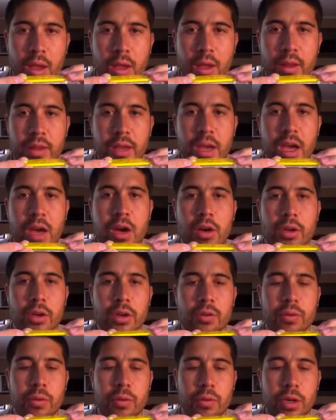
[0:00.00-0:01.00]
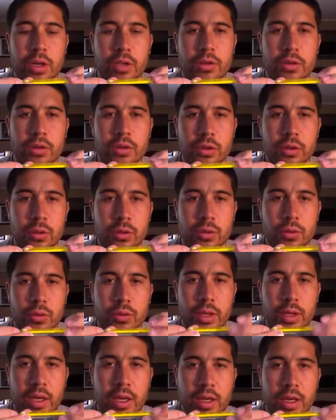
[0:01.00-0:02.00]
Now, if we wanted to
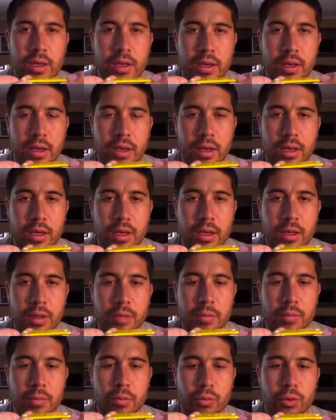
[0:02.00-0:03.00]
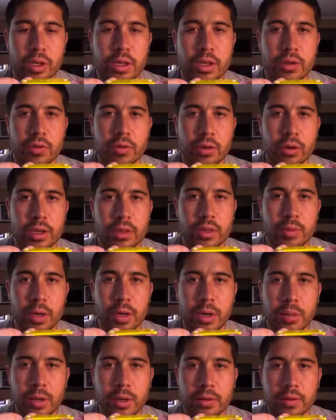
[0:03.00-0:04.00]
take um, readings for an
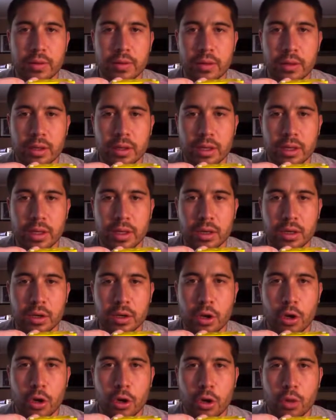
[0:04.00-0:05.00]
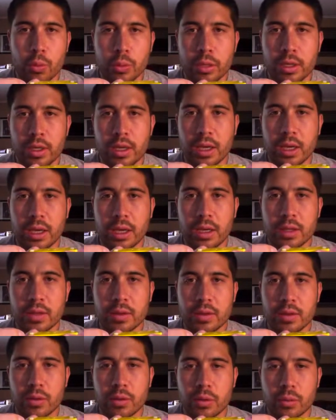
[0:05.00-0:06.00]
experiment, uh, we can
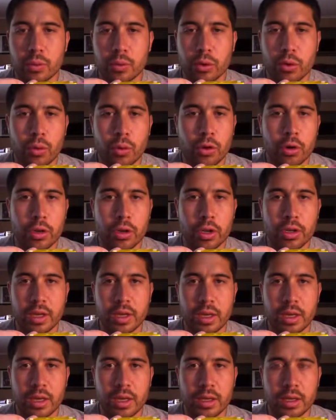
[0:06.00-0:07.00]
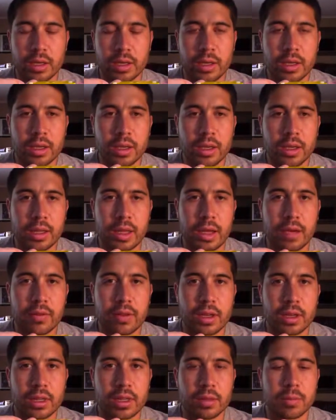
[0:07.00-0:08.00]
record our data and have
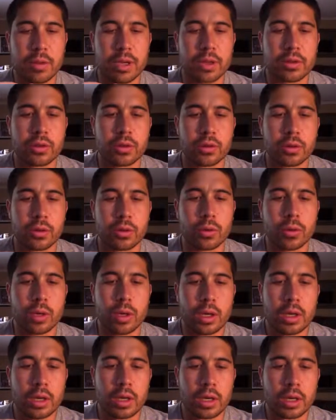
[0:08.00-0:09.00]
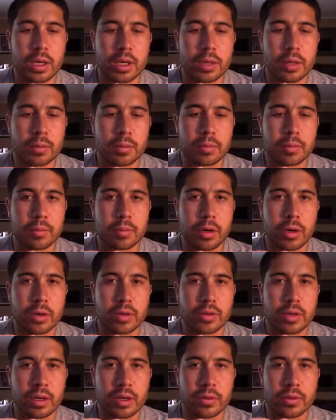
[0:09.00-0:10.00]
that emailed to um,
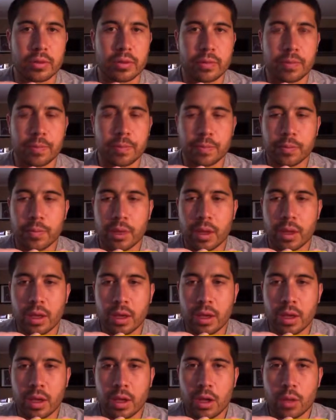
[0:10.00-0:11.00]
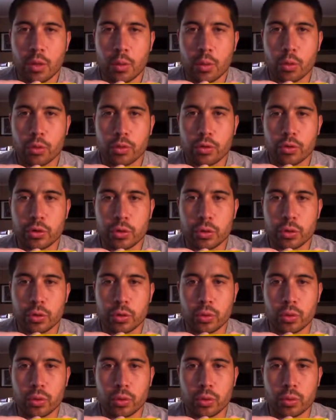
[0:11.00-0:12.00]
ourselves.
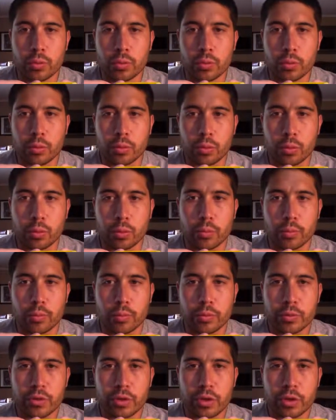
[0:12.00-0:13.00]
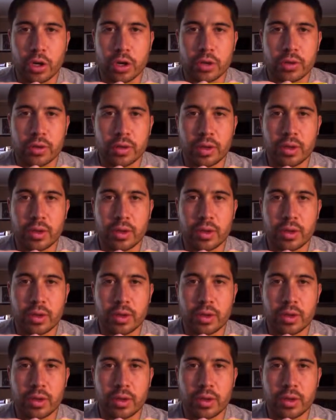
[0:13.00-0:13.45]
To start a